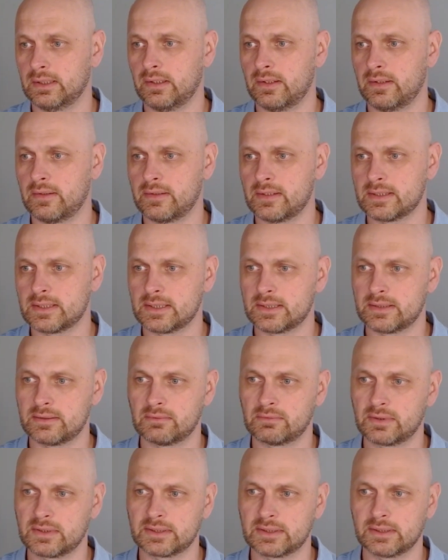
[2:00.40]
this is
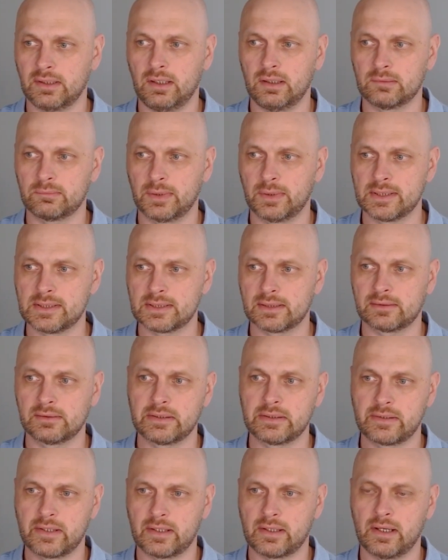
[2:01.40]
the result
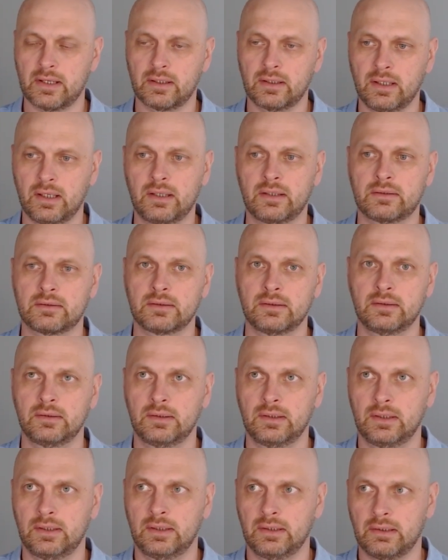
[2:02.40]
basically that I got
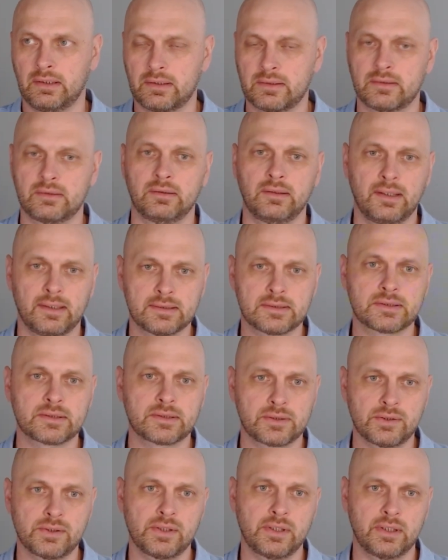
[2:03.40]
in the last
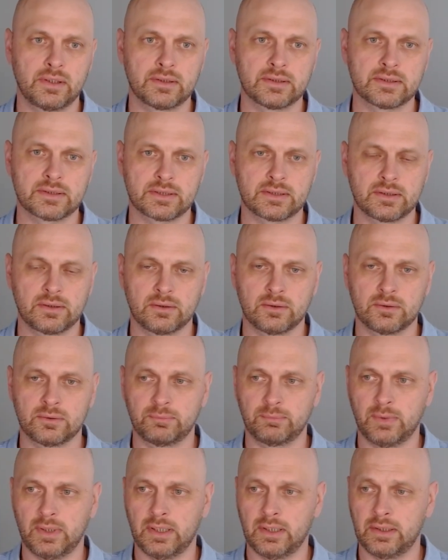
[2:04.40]
2 years. So
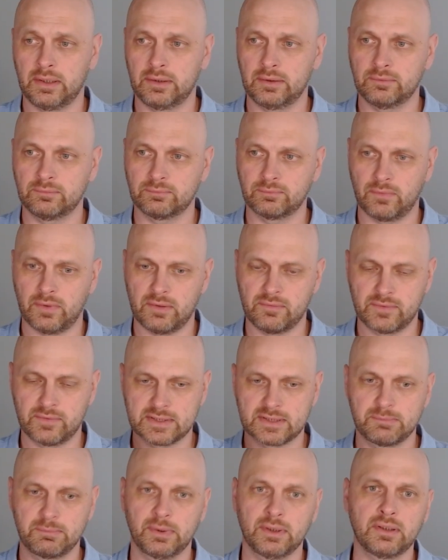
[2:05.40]
my
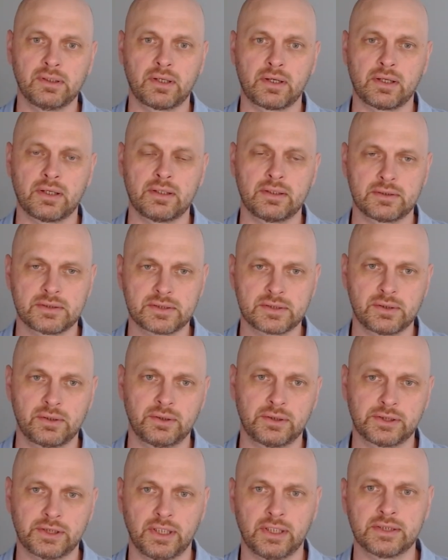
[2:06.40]
visibility in
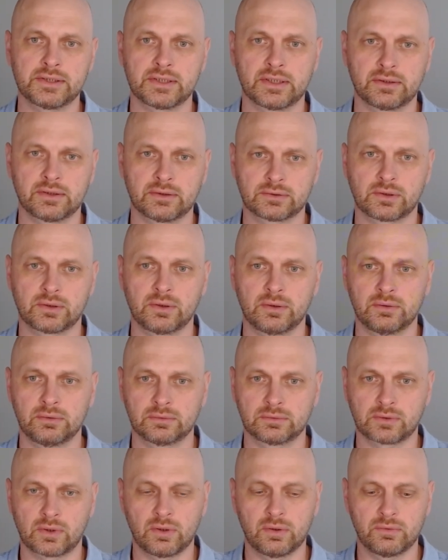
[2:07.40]
search engine
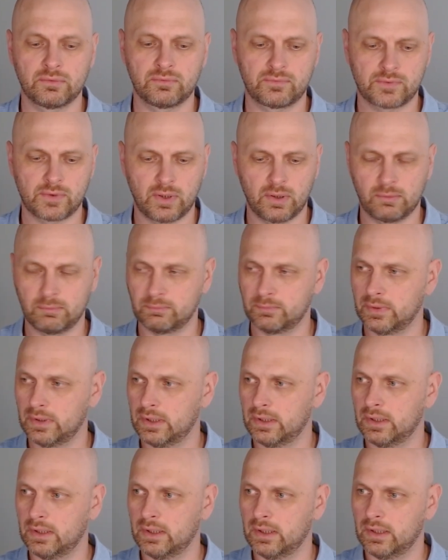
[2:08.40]
grown from
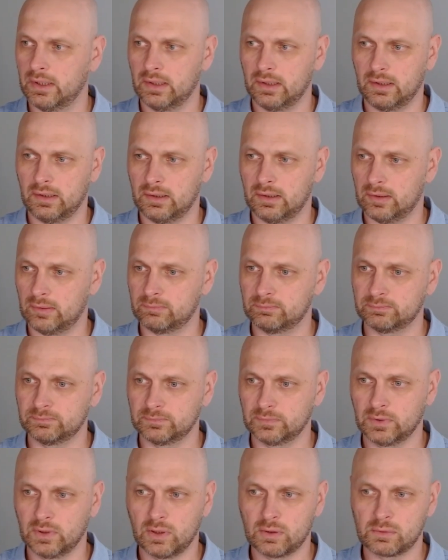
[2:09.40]

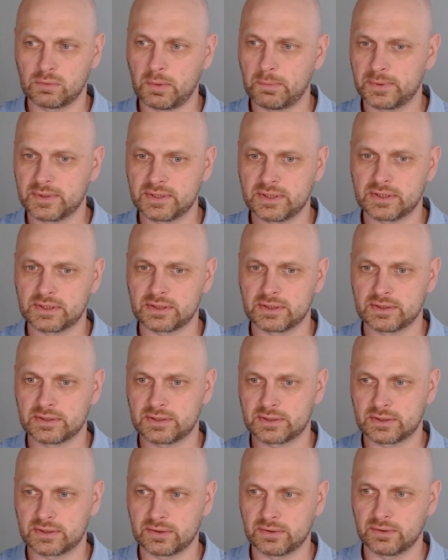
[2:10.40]
lower
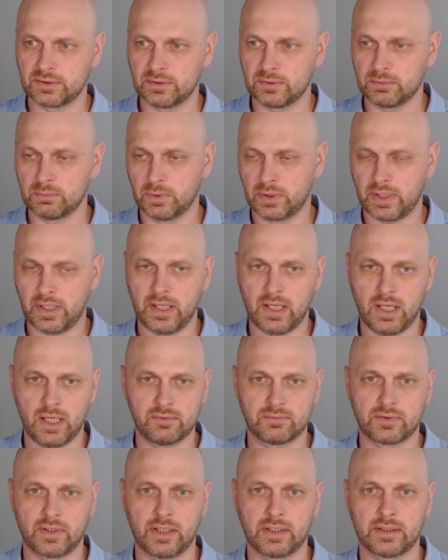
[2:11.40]
positions to what I
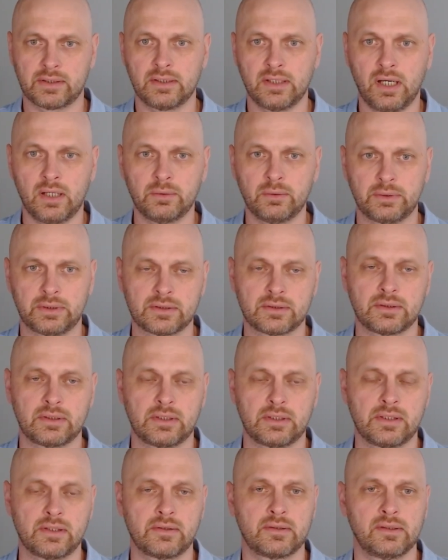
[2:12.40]
have right now
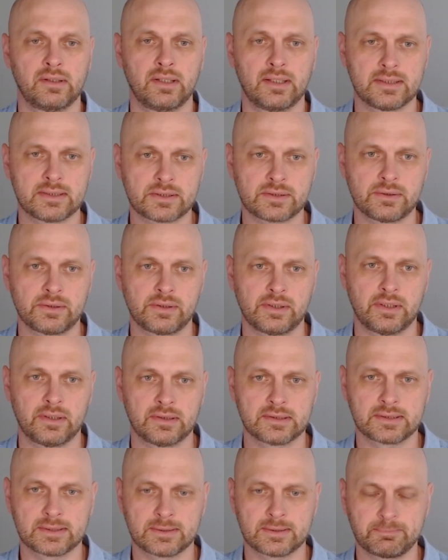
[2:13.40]
in the last 2
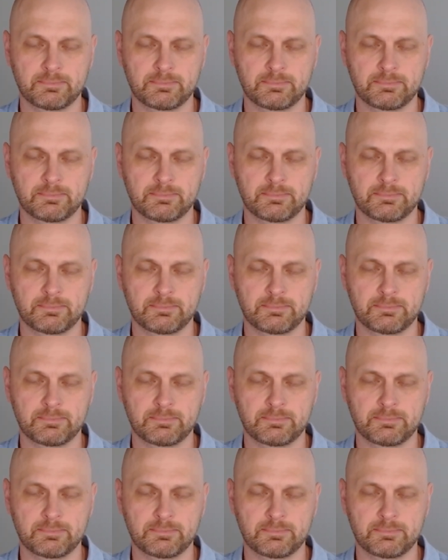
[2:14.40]
years.